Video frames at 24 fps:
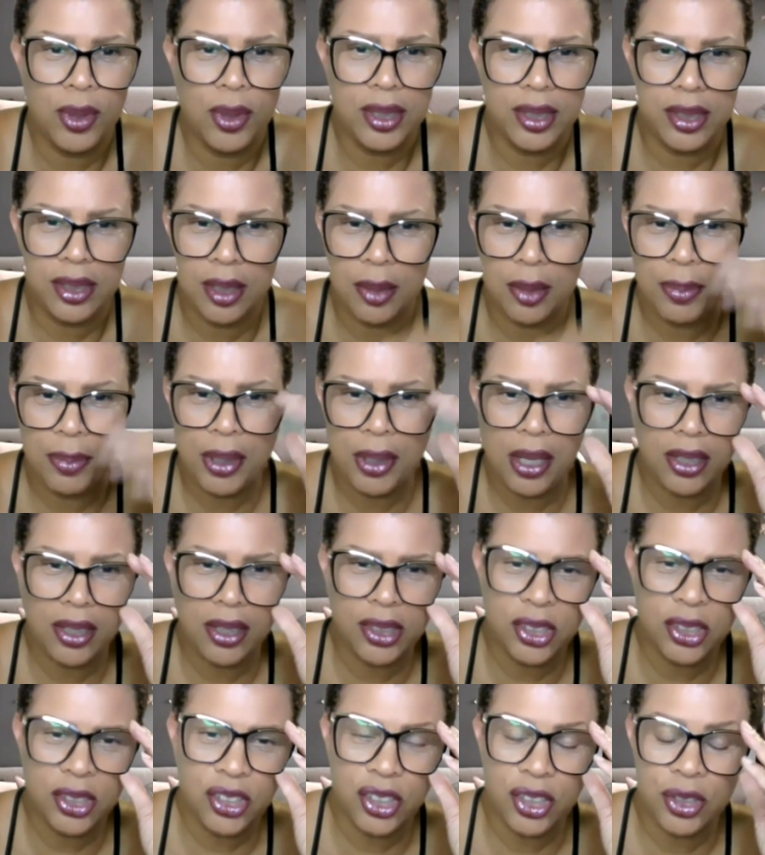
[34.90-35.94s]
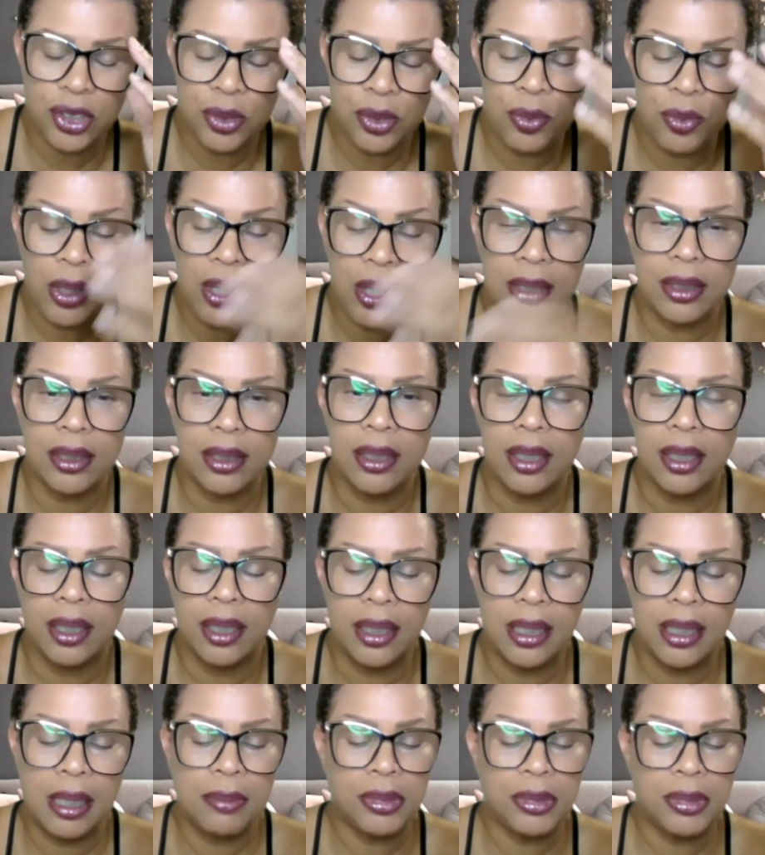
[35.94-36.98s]
What's up, y'all? It's just Rhonda,
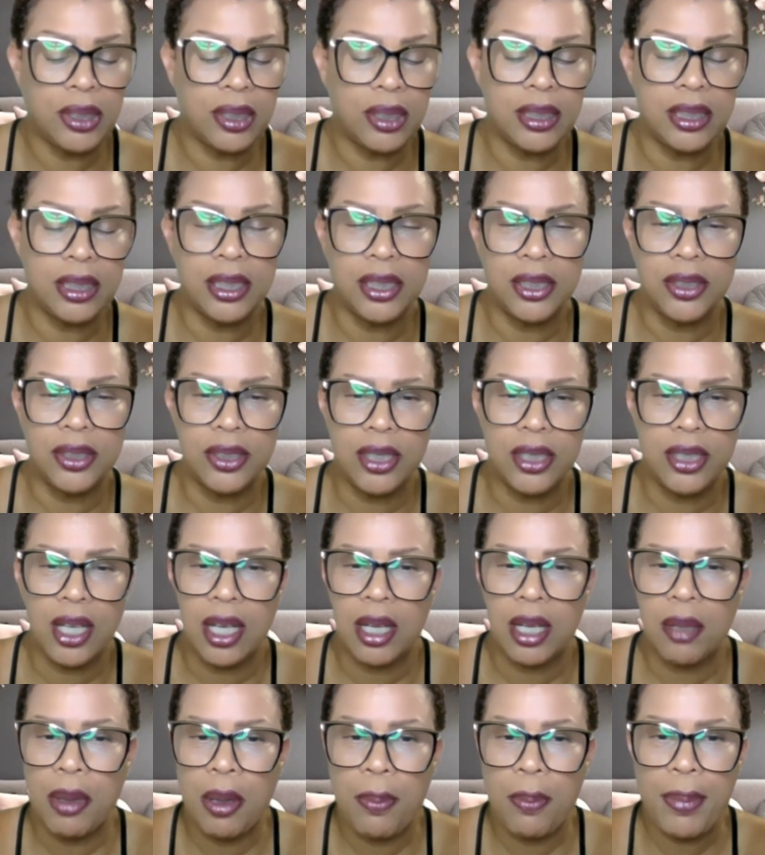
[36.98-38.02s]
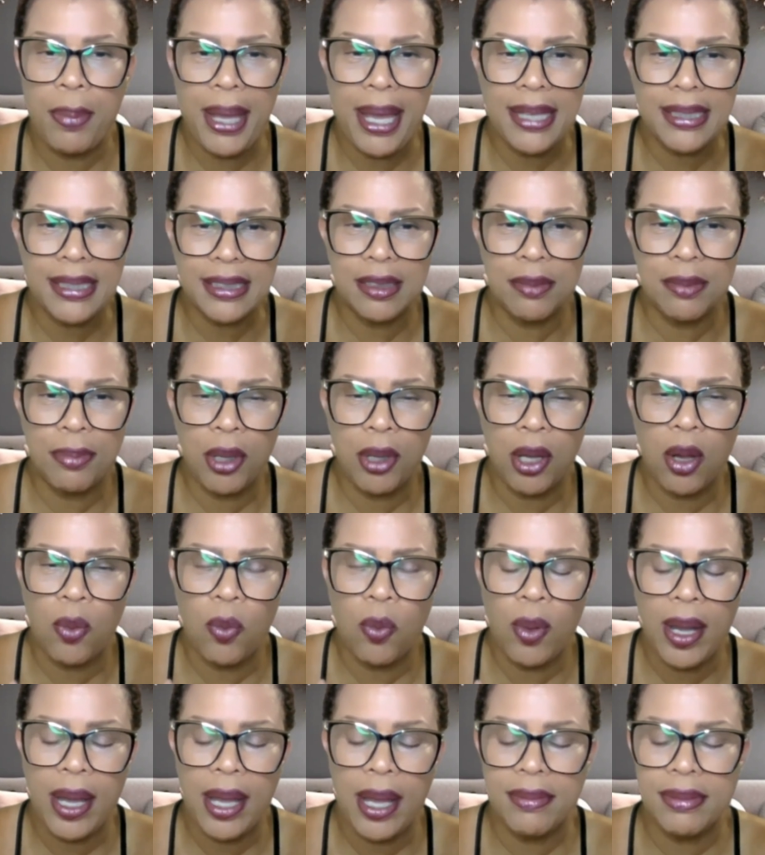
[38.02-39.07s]
and I'm just here to talk about
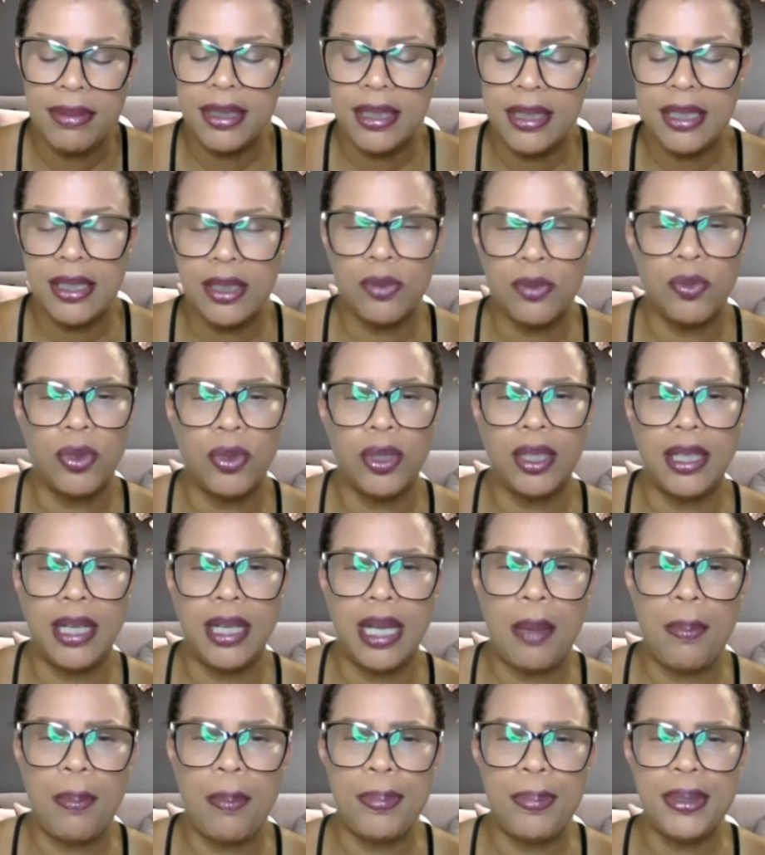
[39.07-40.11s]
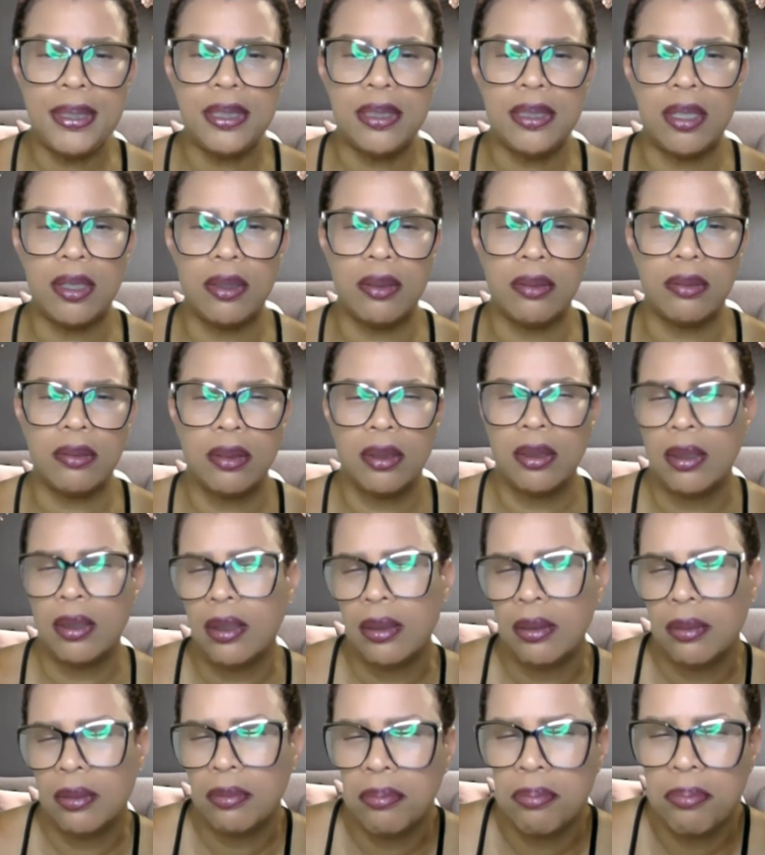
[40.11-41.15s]
Basketball Wives Season 1 episode
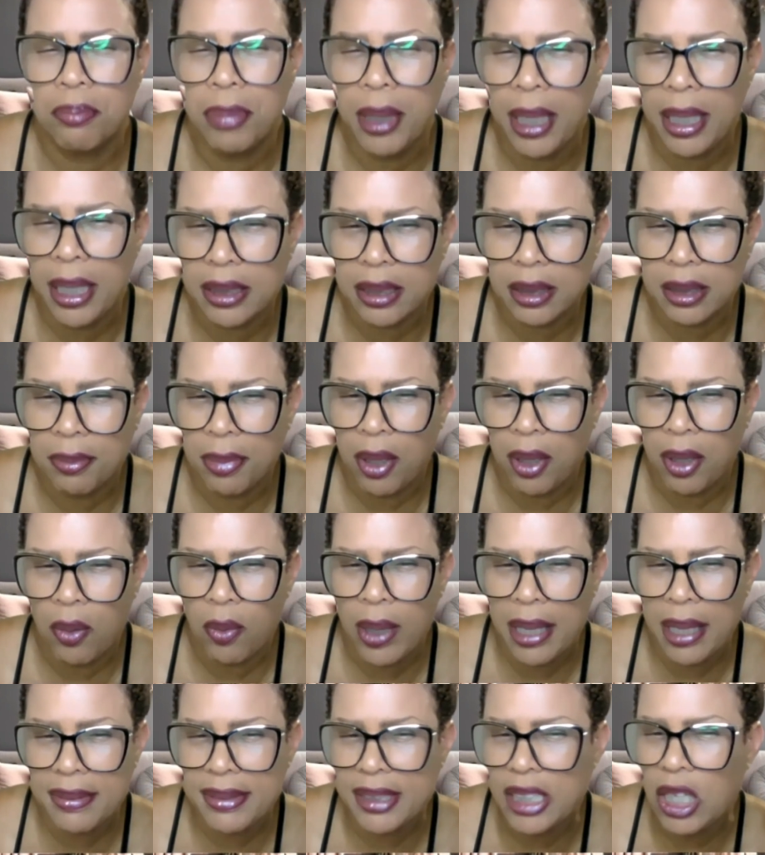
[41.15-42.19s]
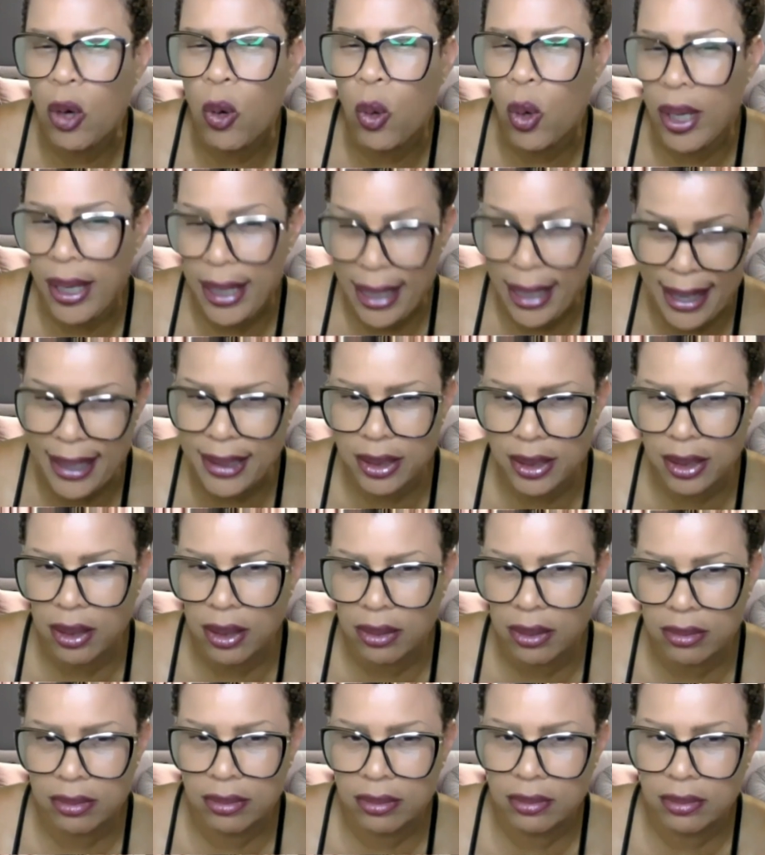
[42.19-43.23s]
Basketball Wives
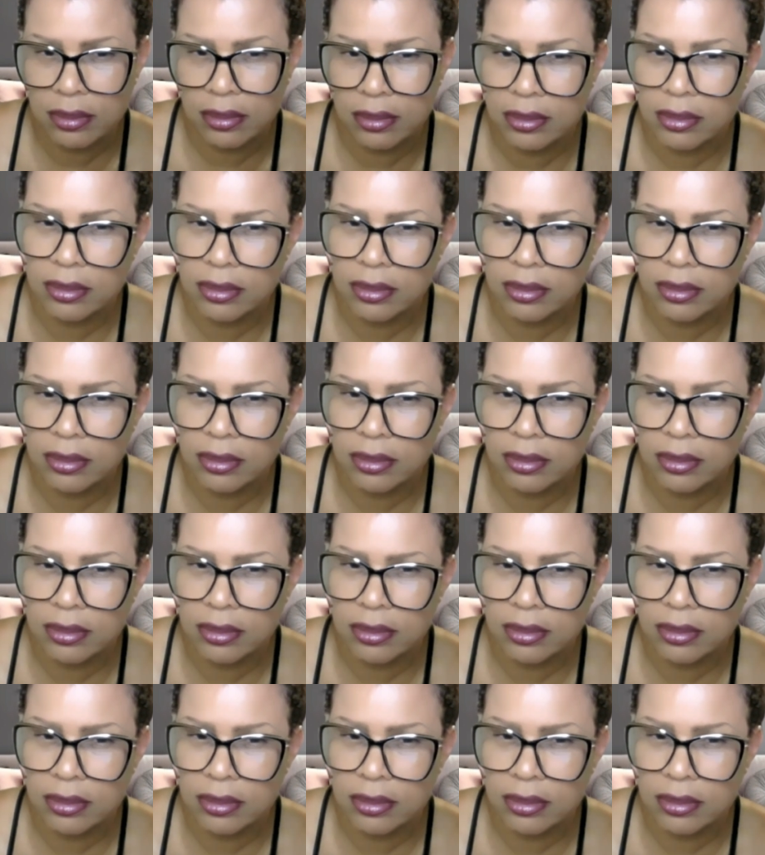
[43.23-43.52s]
Orlando.